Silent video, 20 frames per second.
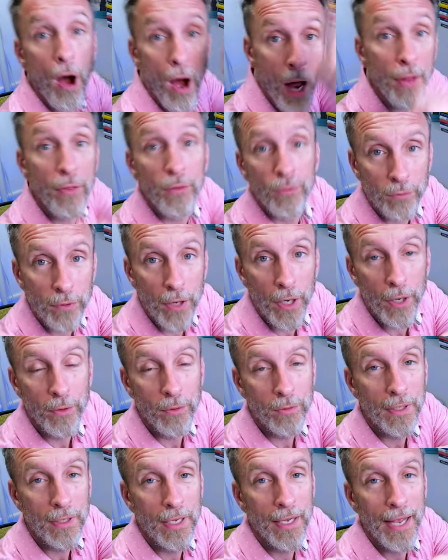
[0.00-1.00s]
on the
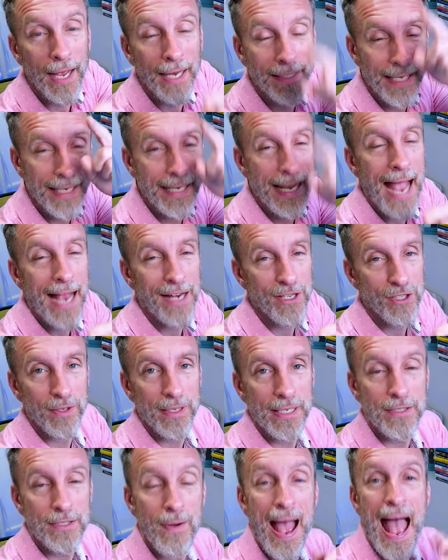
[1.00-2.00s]
road and take action on
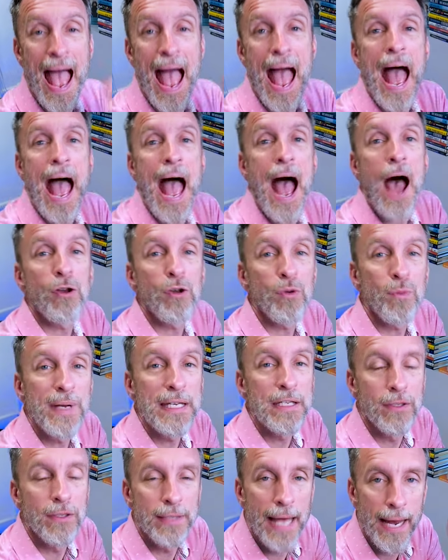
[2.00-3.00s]
this. So, how do we
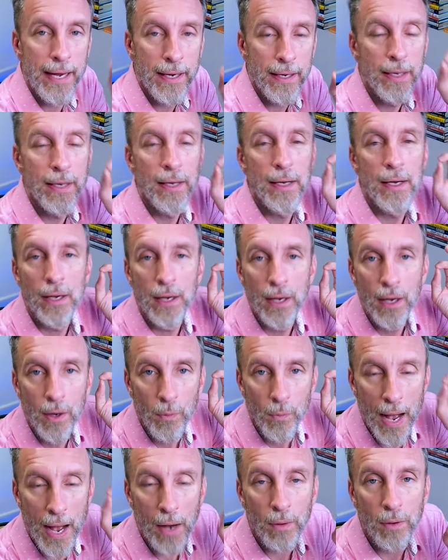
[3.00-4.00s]
do that?
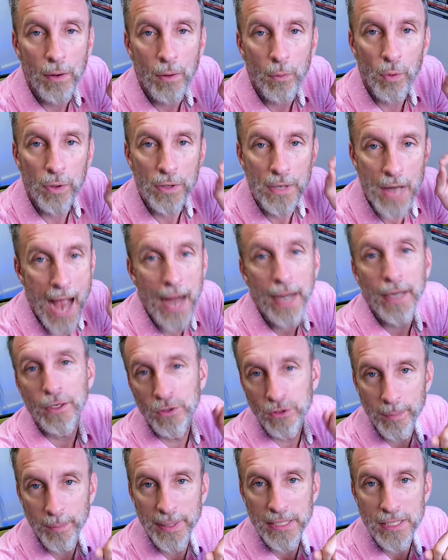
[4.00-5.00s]
Well, we're not going to
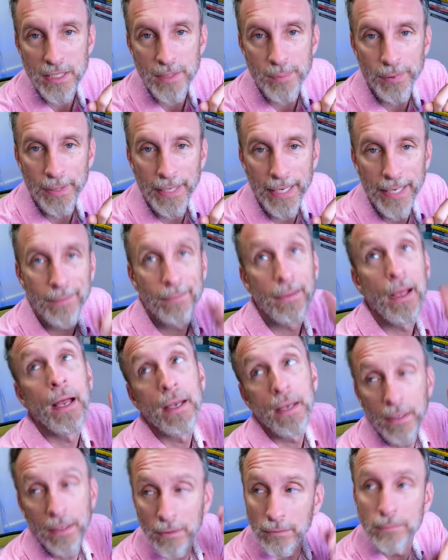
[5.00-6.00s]
use a business plan. I
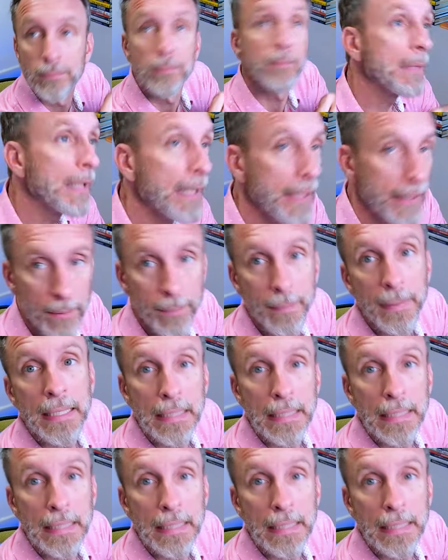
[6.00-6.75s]
know, Mike, my